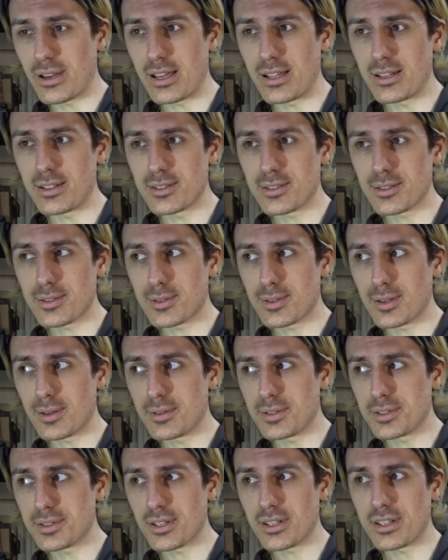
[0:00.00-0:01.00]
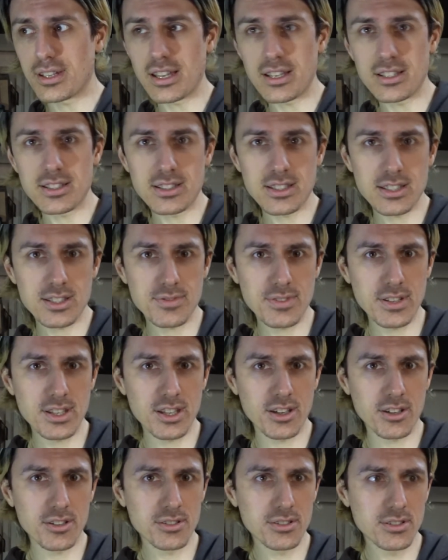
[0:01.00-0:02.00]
and go inside and edit this video.